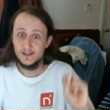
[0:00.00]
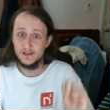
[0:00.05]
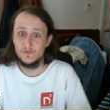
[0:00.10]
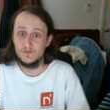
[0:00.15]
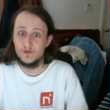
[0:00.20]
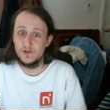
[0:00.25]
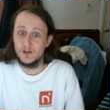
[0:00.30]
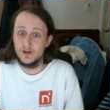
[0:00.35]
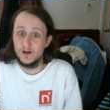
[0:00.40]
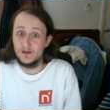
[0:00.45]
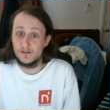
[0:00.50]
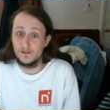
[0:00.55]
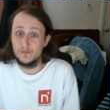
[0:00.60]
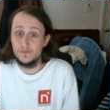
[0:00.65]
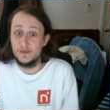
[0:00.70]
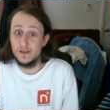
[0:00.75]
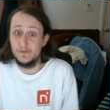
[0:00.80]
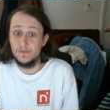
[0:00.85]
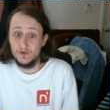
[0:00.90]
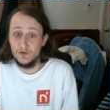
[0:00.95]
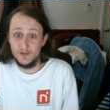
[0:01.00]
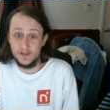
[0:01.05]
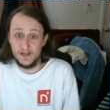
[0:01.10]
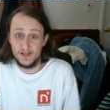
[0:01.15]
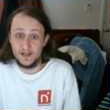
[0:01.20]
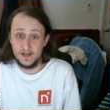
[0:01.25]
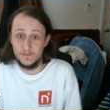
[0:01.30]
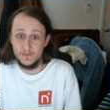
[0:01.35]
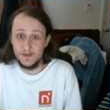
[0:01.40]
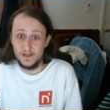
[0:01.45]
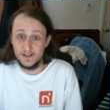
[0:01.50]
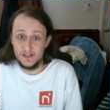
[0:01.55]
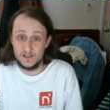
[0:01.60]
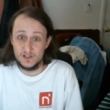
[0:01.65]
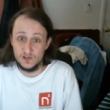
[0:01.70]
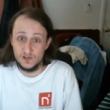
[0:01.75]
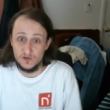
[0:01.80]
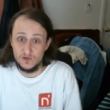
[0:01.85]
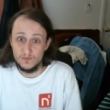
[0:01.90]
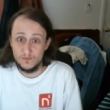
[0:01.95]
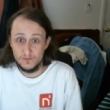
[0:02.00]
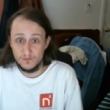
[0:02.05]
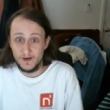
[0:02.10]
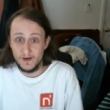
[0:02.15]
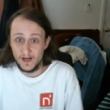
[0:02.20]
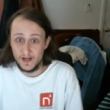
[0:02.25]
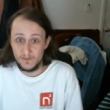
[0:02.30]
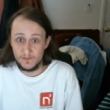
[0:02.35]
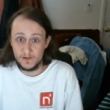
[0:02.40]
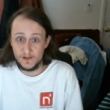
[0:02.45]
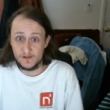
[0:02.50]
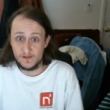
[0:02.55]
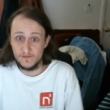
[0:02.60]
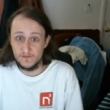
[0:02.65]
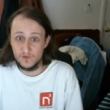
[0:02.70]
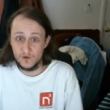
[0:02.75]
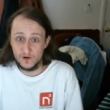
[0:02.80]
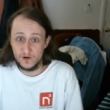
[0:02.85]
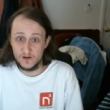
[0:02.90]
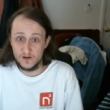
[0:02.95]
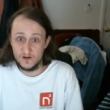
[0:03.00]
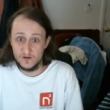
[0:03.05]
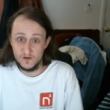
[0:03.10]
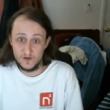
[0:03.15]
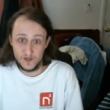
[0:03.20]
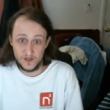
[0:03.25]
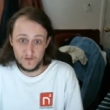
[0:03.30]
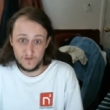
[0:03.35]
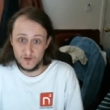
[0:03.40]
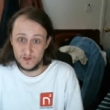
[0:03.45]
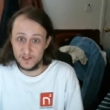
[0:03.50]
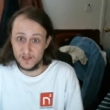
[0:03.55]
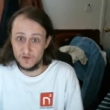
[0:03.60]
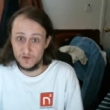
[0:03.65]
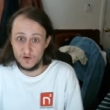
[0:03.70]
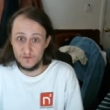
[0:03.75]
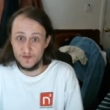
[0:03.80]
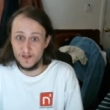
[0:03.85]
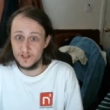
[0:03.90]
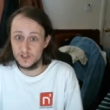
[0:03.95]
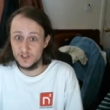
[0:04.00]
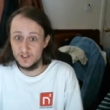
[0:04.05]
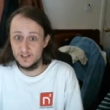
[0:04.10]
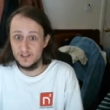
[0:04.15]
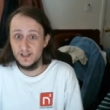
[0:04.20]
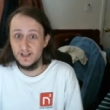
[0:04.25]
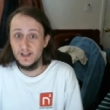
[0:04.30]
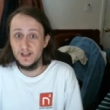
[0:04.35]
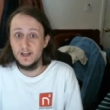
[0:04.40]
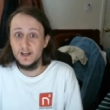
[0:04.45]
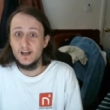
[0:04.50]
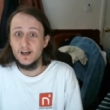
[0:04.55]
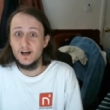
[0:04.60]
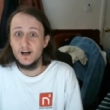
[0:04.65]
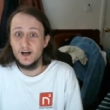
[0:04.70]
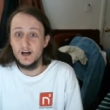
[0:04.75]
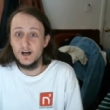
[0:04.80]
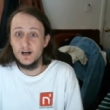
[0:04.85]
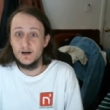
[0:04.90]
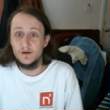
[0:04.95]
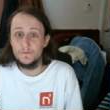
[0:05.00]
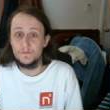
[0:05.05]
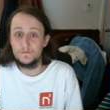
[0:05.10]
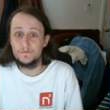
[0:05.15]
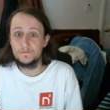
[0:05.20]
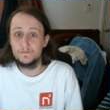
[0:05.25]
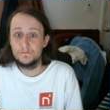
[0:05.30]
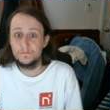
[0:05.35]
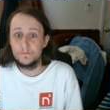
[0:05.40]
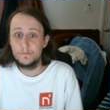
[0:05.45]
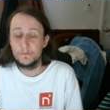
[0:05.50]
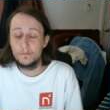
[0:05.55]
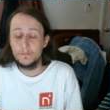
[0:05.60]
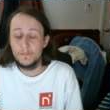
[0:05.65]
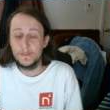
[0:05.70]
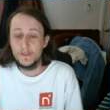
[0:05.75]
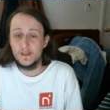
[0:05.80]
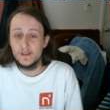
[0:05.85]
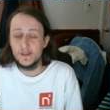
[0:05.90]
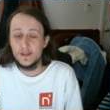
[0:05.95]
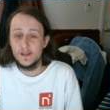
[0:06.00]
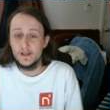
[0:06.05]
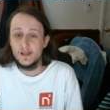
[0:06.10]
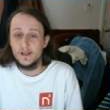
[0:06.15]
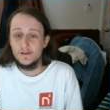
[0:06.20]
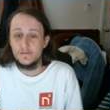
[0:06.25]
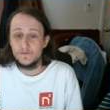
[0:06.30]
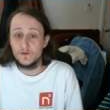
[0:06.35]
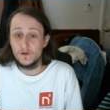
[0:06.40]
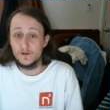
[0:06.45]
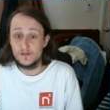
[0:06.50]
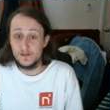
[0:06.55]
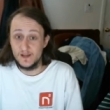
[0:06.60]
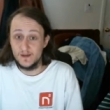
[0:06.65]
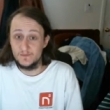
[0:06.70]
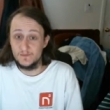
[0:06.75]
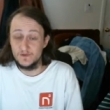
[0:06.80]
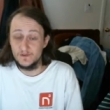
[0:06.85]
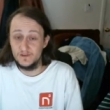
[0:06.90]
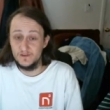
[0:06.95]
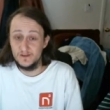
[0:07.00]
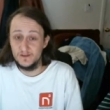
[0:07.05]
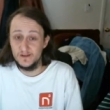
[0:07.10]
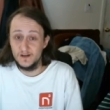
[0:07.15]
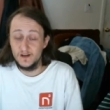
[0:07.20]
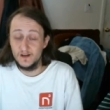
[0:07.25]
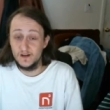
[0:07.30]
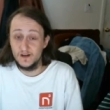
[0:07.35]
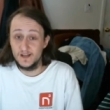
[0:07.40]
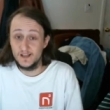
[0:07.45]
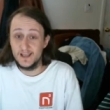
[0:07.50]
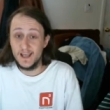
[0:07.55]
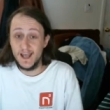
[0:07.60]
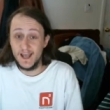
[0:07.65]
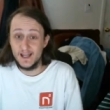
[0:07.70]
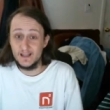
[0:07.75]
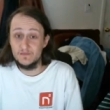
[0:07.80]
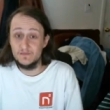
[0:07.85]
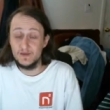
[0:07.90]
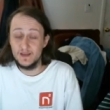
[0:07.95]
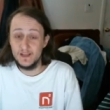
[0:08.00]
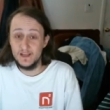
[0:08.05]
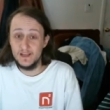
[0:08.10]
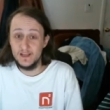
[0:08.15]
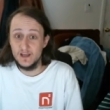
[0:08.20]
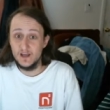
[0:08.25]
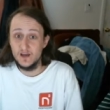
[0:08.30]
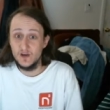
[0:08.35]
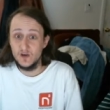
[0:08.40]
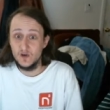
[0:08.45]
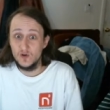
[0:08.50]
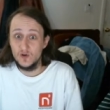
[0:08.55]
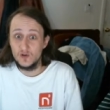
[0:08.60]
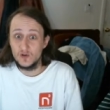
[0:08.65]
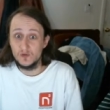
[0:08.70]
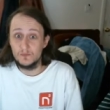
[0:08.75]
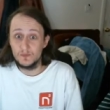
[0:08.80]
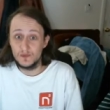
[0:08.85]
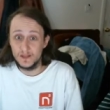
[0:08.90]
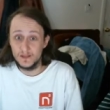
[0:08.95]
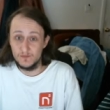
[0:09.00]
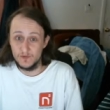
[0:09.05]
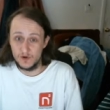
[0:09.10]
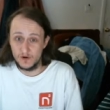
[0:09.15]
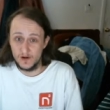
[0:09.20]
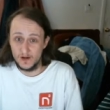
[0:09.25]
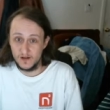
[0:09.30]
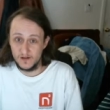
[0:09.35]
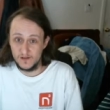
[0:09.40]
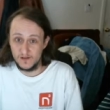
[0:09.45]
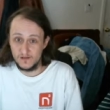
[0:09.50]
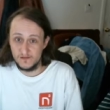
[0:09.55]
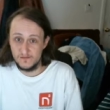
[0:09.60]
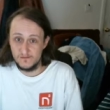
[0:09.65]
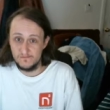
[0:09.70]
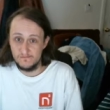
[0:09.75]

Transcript: because the people that come into my place of work, of which I won't mention, for example, can be complete morons.